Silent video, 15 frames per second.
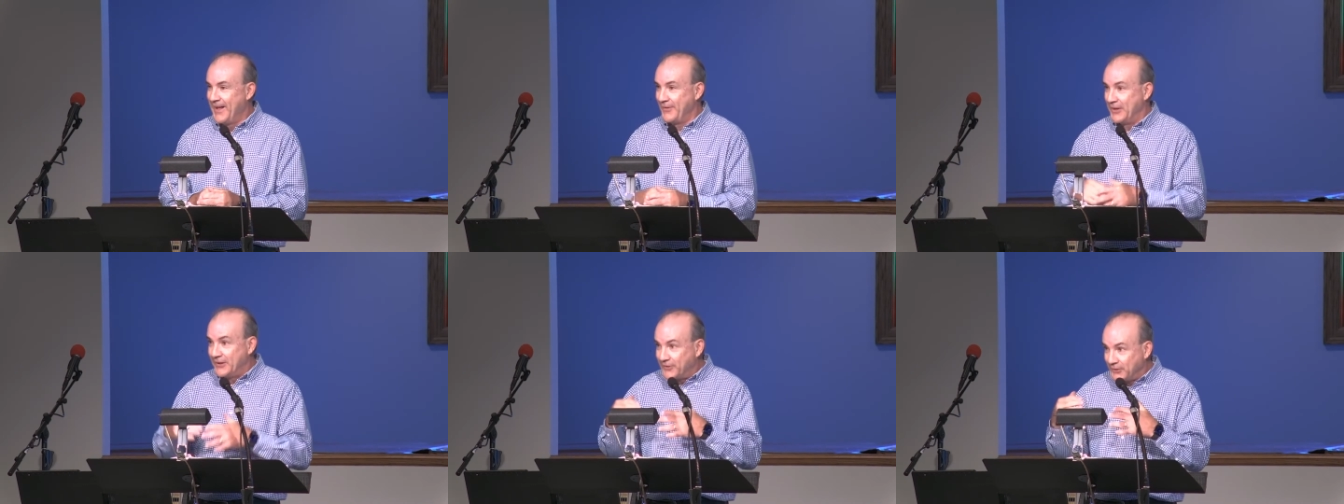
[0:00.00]

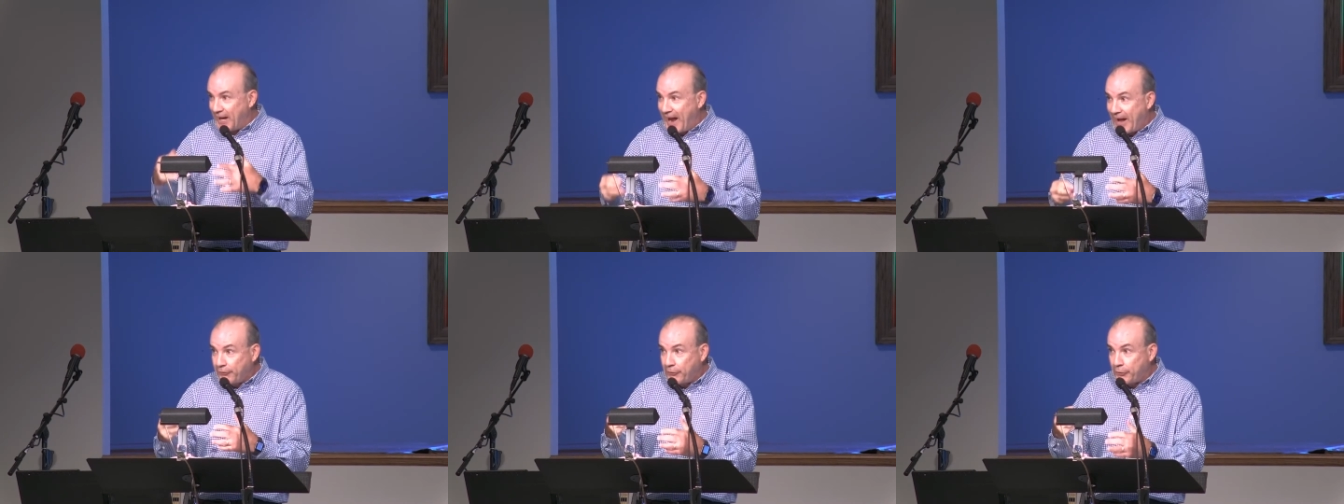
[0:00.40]
These
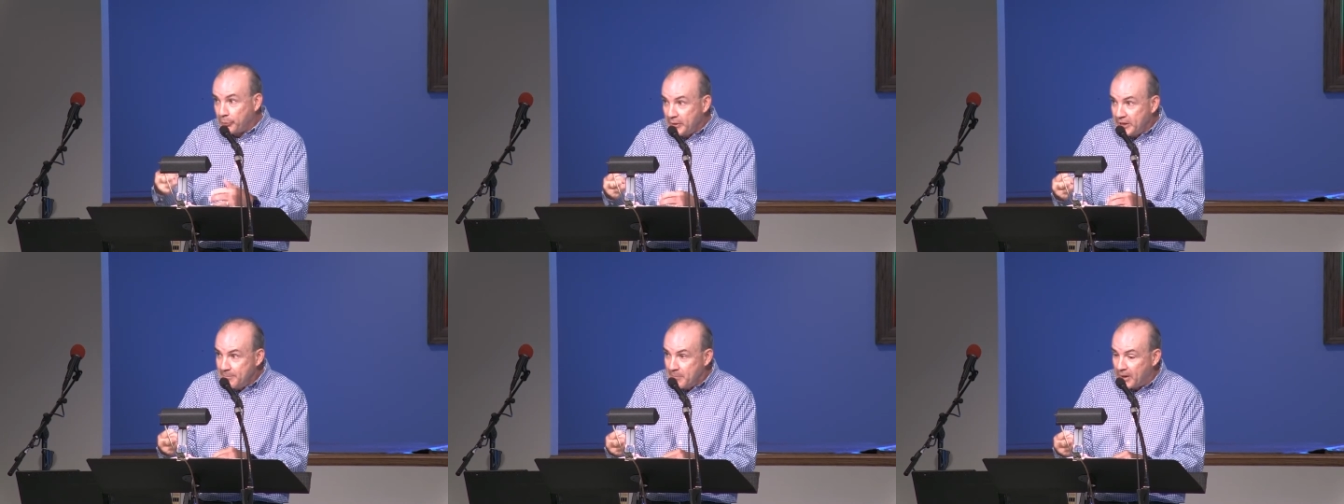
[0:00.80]
last
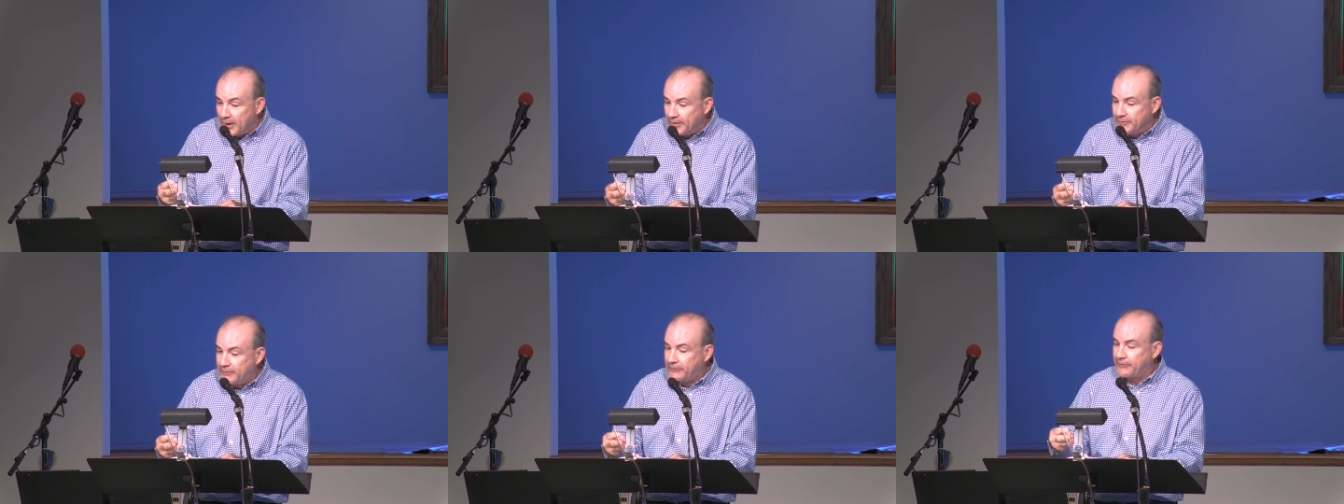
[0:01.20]
three
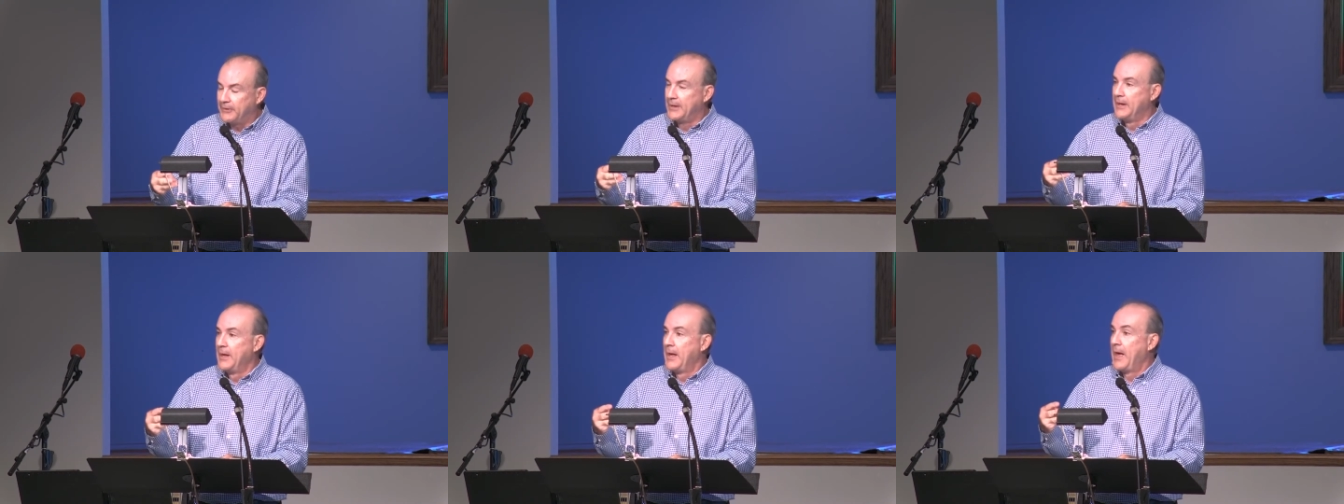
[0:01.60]
months,
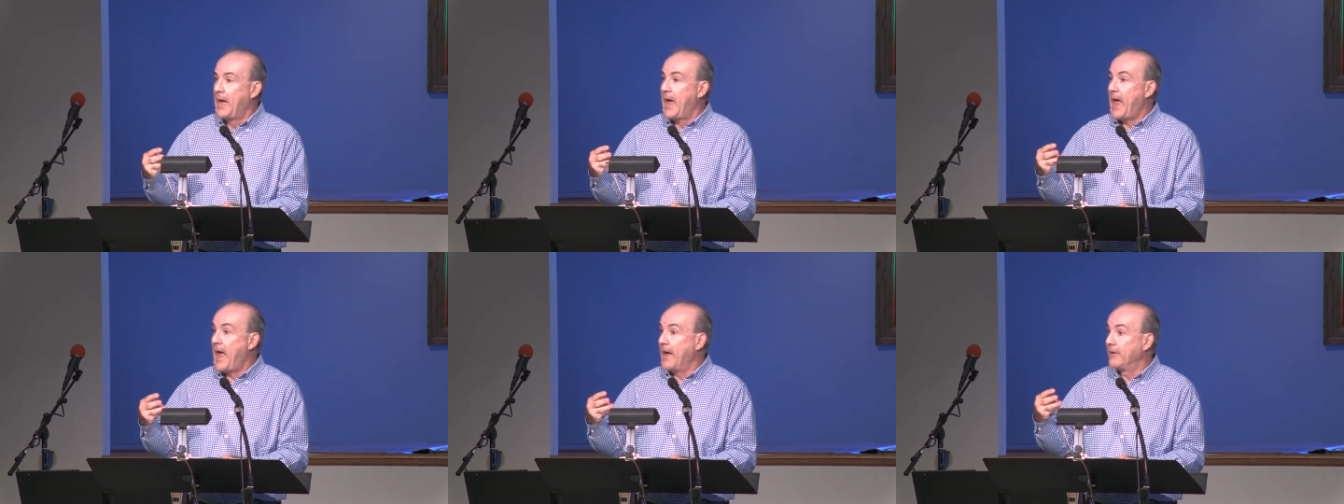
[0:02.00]

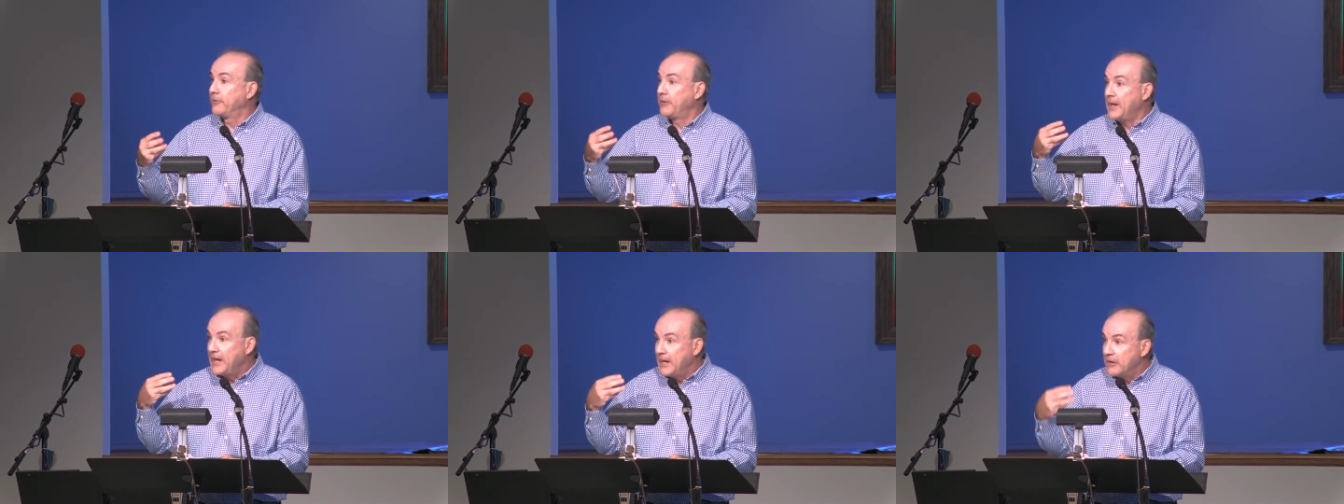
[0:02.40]

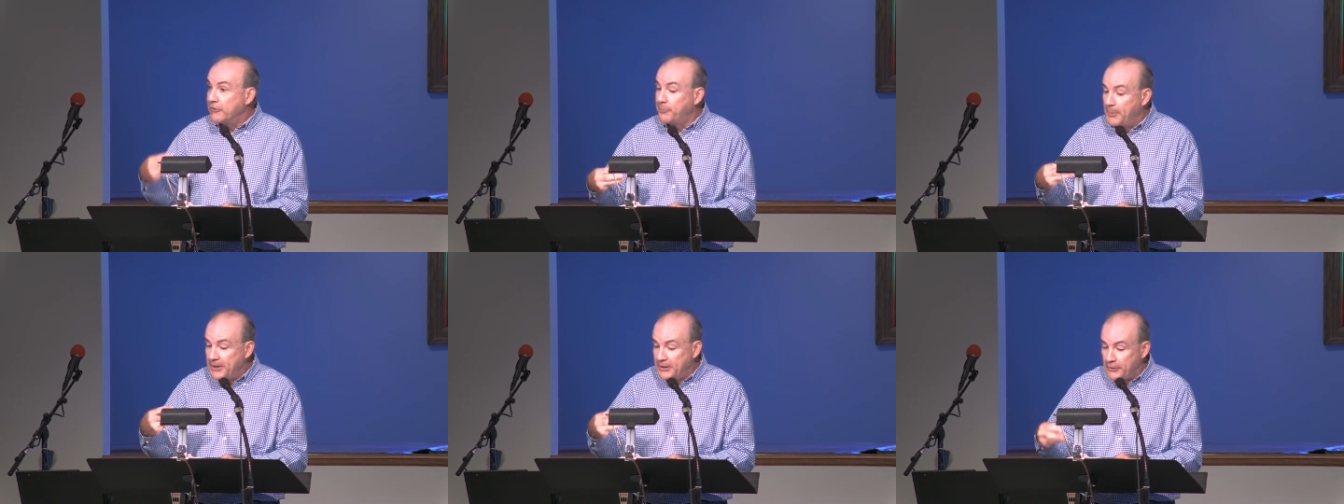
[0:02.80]
as He
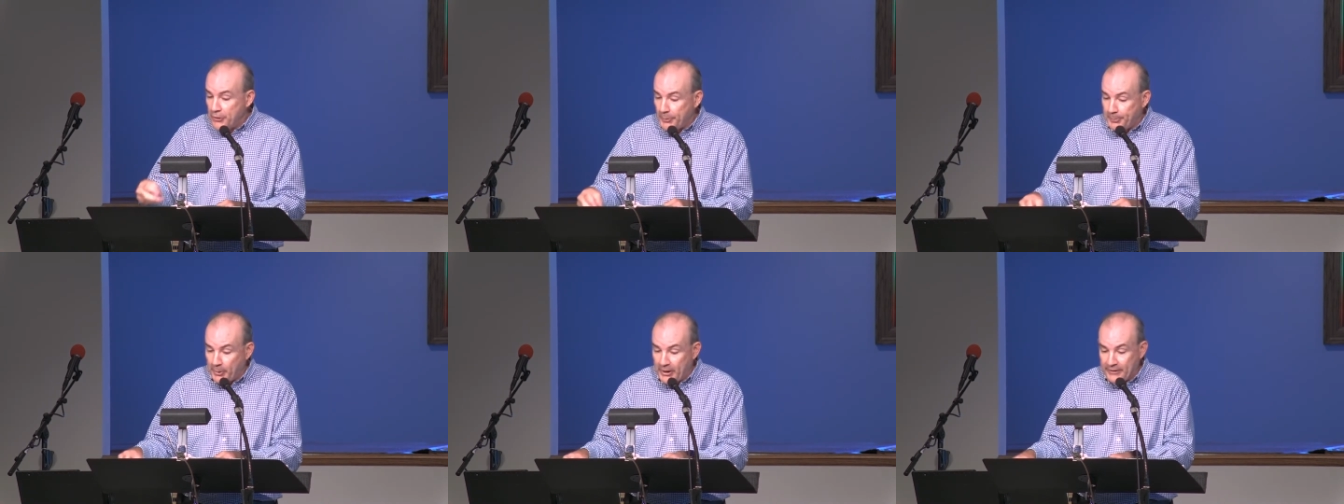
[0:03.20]
has been in
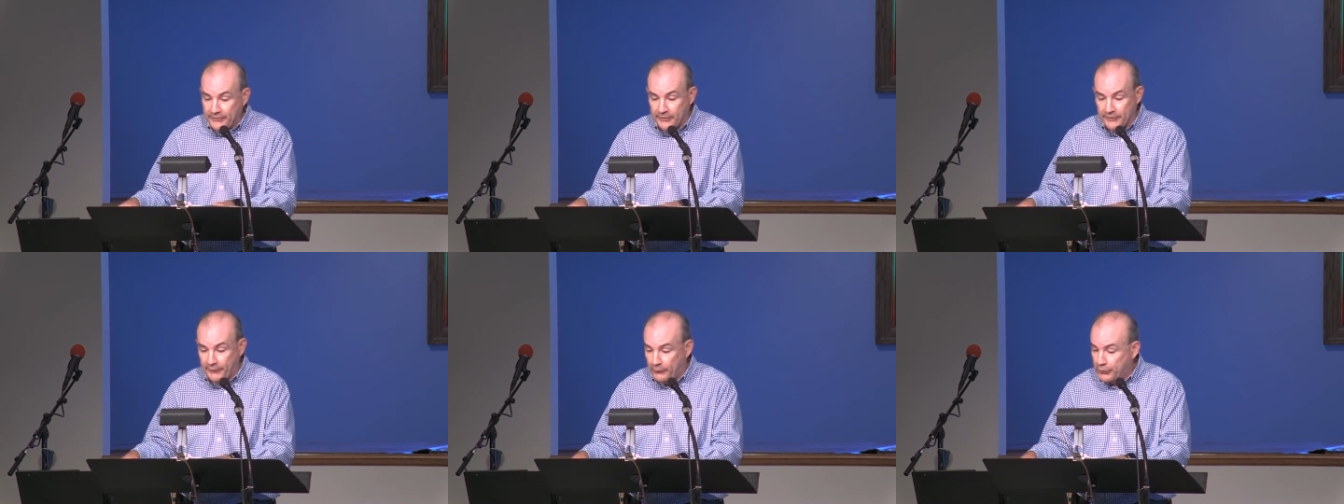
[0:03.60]
their
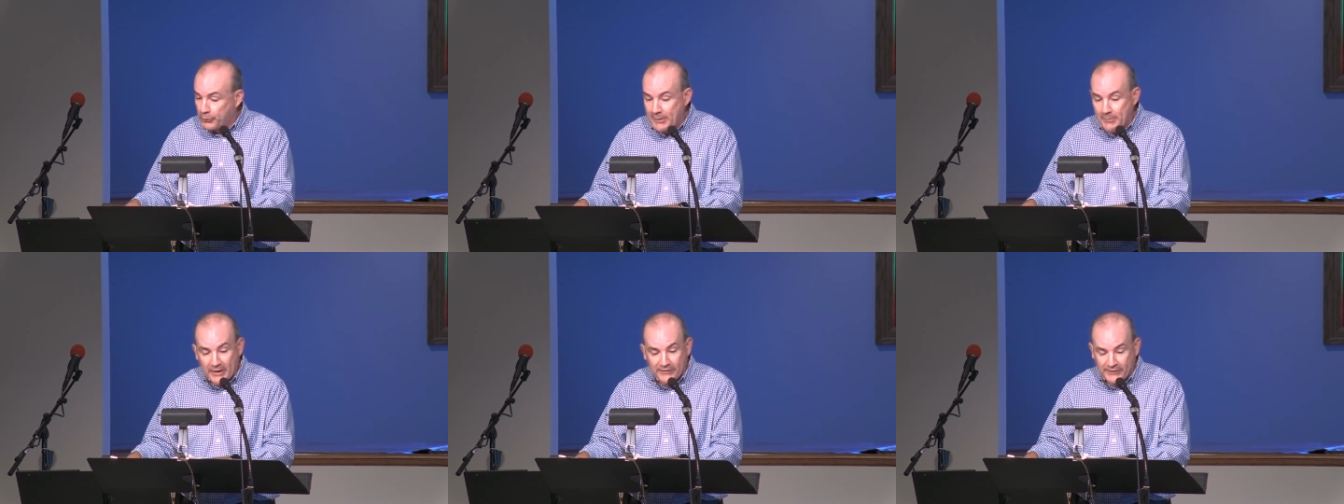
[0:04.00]
presence, for
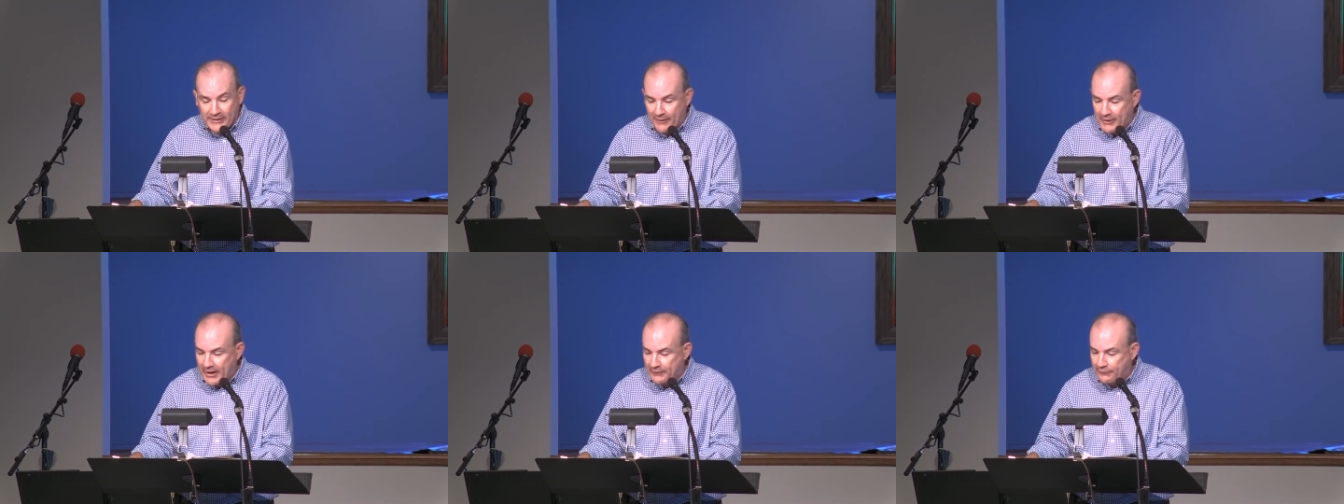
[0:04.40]
three months
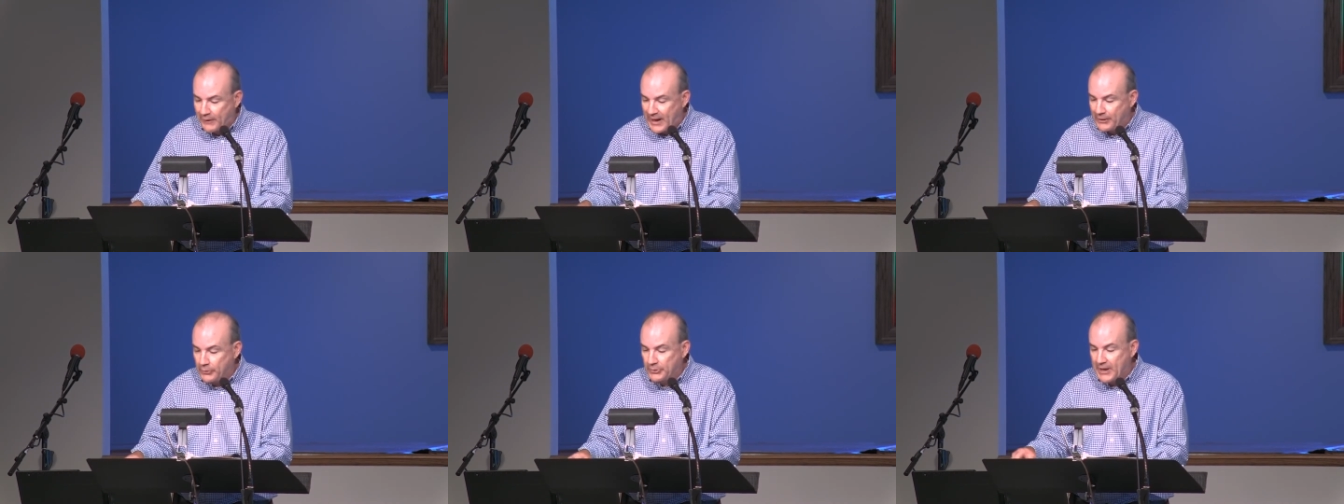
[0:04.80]
now, they had
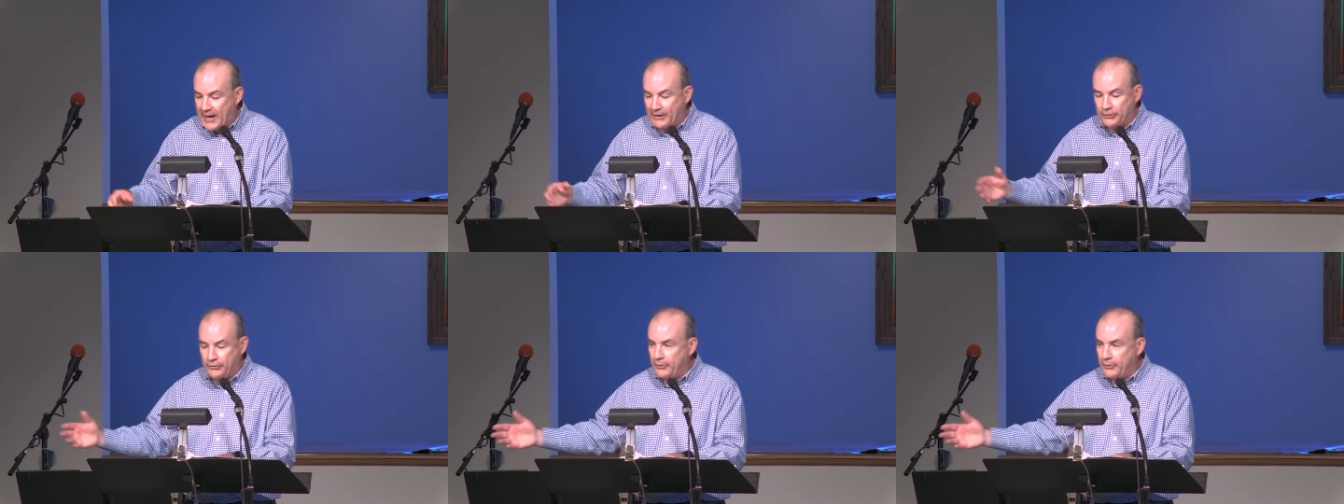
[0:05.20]
followed God.